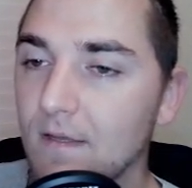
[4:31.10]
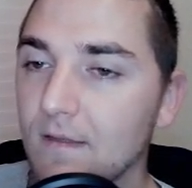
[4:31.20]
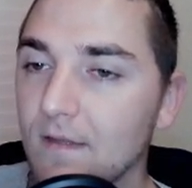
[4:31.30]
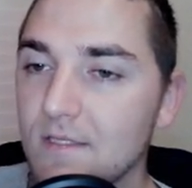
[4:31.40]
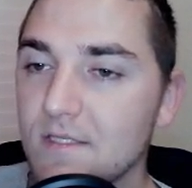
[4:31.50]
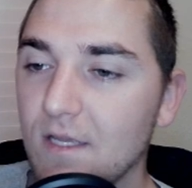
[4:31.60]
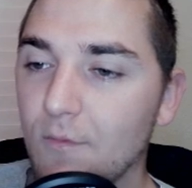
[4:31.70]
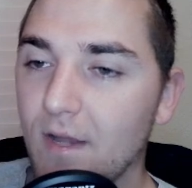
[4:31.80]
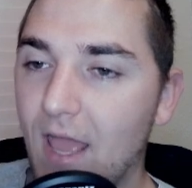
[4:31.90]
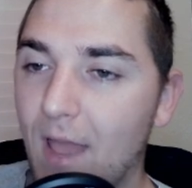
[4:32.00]
Let's see
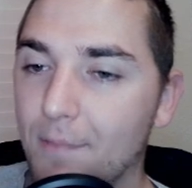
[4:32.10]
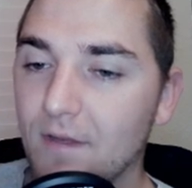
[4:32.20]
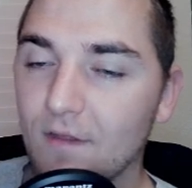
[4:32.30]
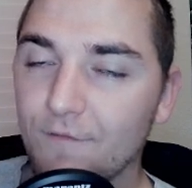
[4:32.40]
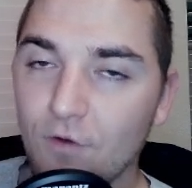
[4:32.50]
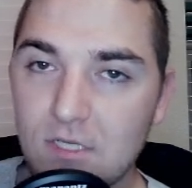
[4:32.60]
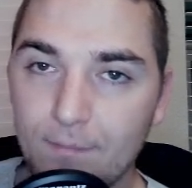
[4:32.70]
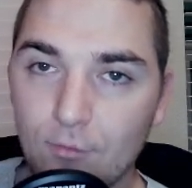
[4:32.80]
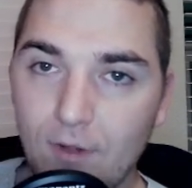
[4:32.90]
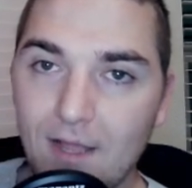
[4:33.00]
what happened in the first
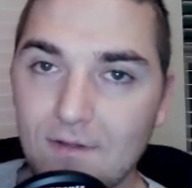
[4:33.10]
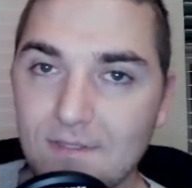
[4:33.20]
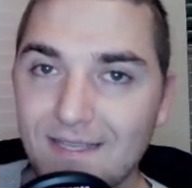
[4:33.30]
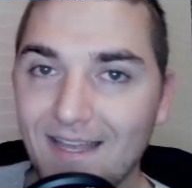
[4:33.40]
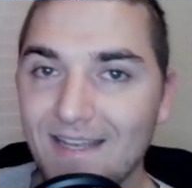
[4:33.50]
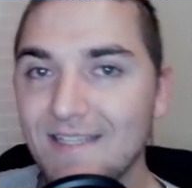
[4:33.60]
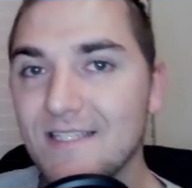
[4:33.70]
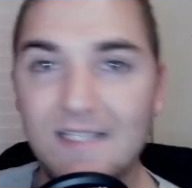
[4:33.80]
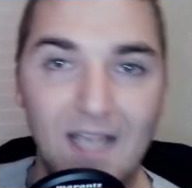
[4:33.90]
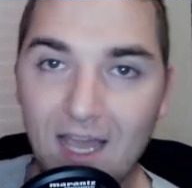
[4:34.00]
couple rounds. Get
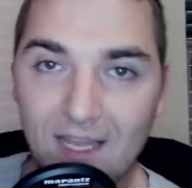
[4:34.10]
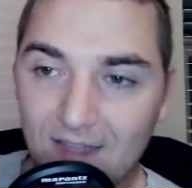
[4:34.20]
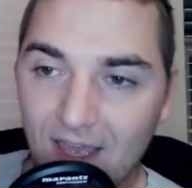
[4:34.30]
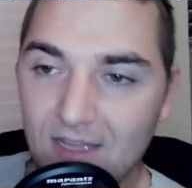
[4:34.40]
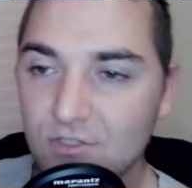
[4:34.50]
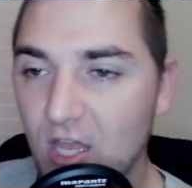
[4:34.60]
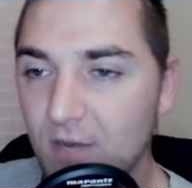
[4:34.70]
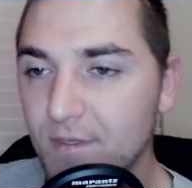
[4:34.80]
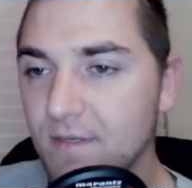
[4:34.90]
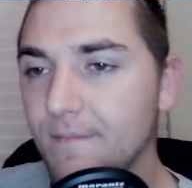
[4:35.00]
excited, ladies and
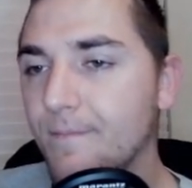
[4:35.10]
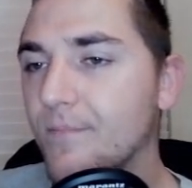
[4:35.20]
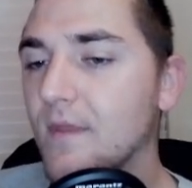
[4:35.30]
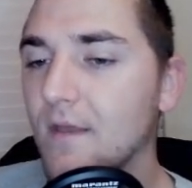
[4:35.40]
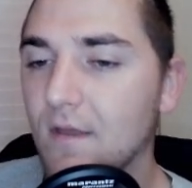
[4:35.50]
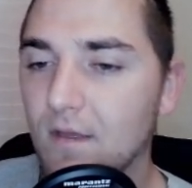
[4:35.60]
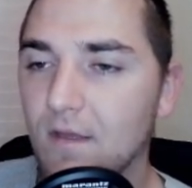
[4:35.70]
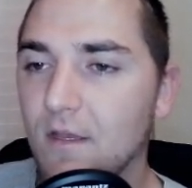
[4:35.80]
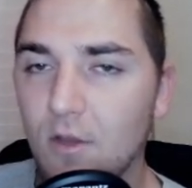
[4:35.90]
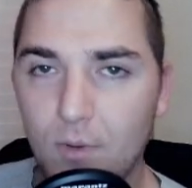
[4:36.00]
gentlemen.
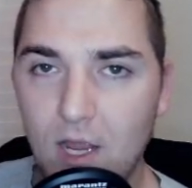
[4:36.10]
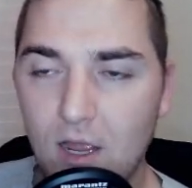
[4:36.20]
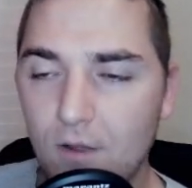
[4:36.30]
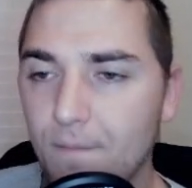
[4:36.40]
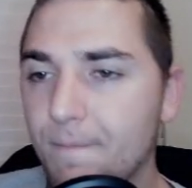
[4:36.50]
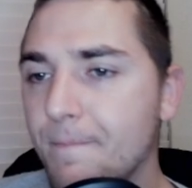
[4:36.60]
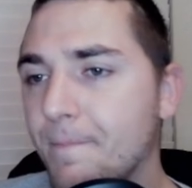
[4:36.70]
Here we go.